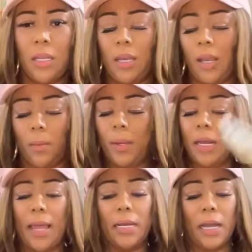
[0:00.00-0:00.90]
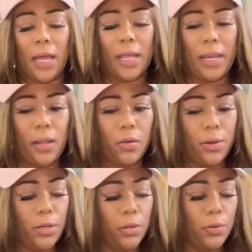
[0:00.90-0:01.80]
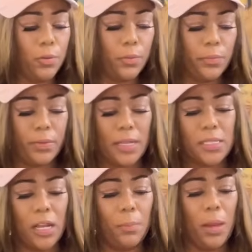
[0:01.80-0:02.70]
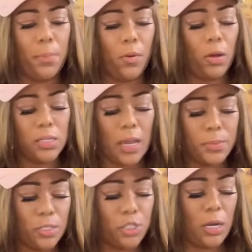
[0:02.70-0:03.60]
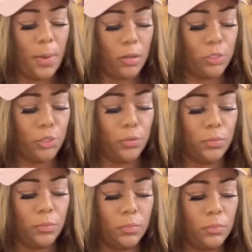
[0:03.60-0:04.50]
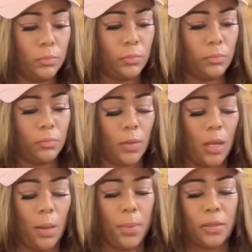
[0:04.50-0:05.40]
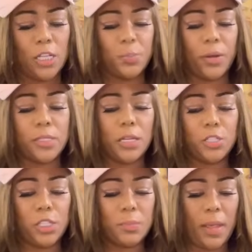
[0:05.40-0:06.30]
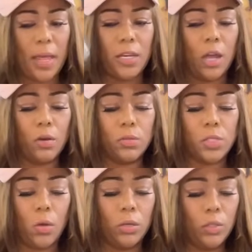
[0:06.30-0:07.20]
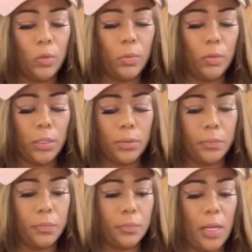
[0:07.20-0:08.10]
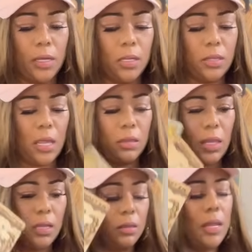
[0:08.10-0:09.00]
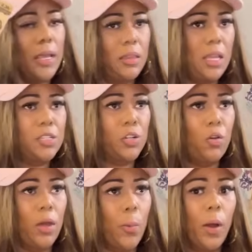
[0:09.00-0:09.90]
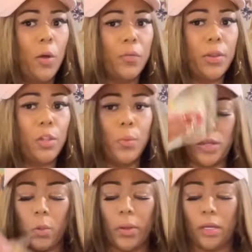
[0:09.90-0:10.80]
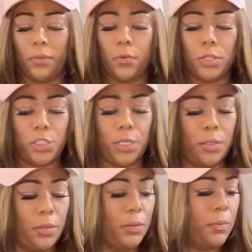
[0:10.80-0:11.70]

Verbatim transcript: They could be like lying on you. They telling people all types of shit about you. But this person is just mad y'all don't talk no more. And good and th like things are going well for you with the Wheel of Fortune.